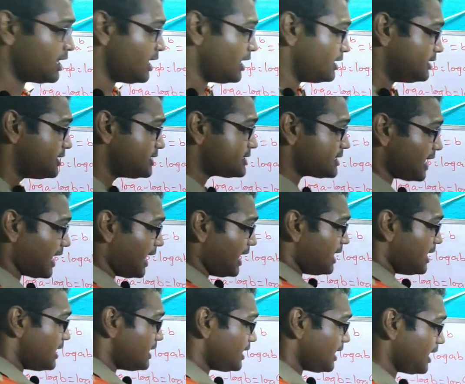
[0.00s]
This ln
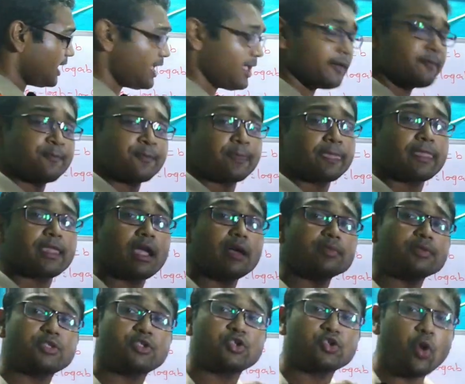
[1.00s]
a
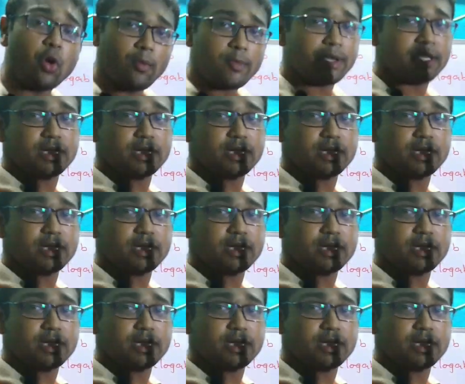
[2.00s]
comes so many